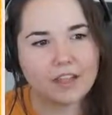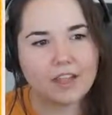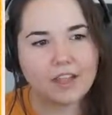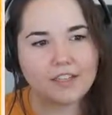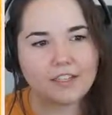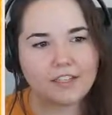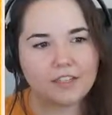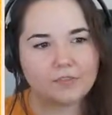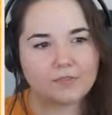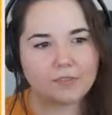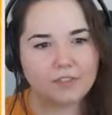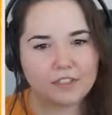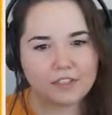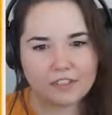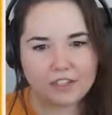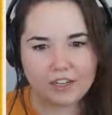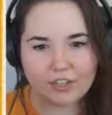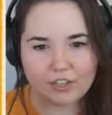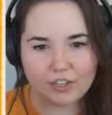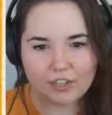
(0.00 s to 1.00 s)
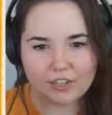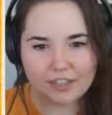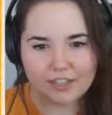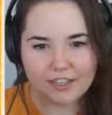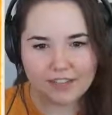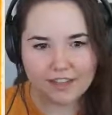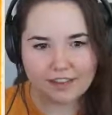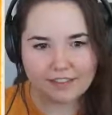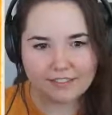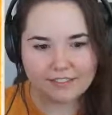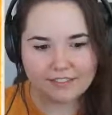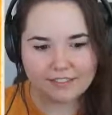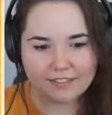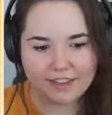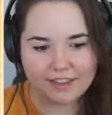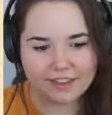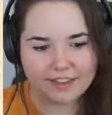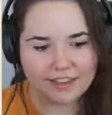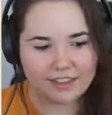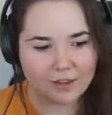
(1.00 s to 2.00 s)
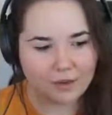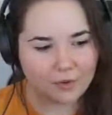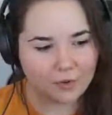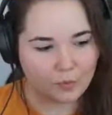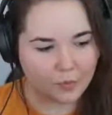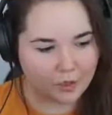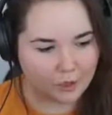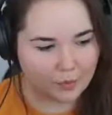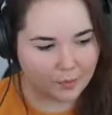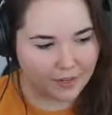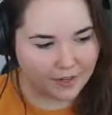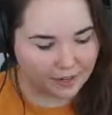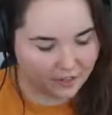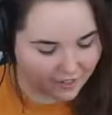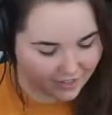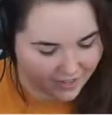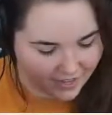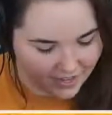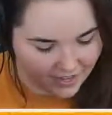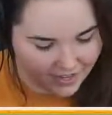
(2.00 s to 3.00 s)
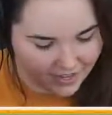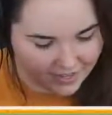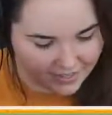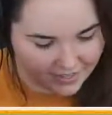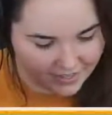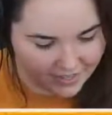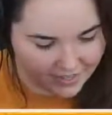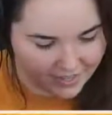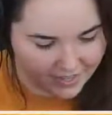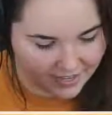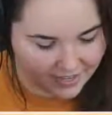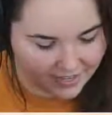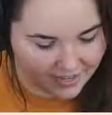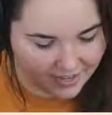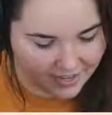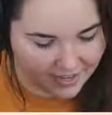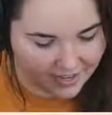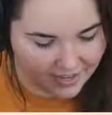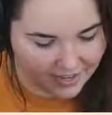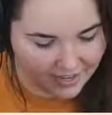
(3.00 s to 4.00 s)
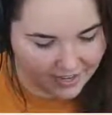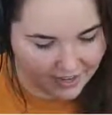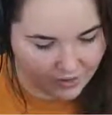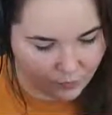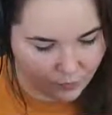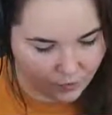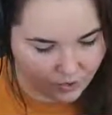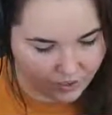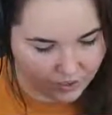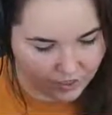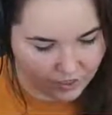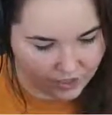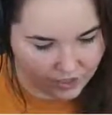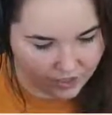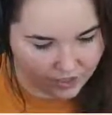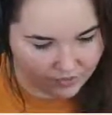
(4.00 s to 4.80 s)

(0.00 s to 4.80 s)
different, I should say. I think that would work better. And then work on just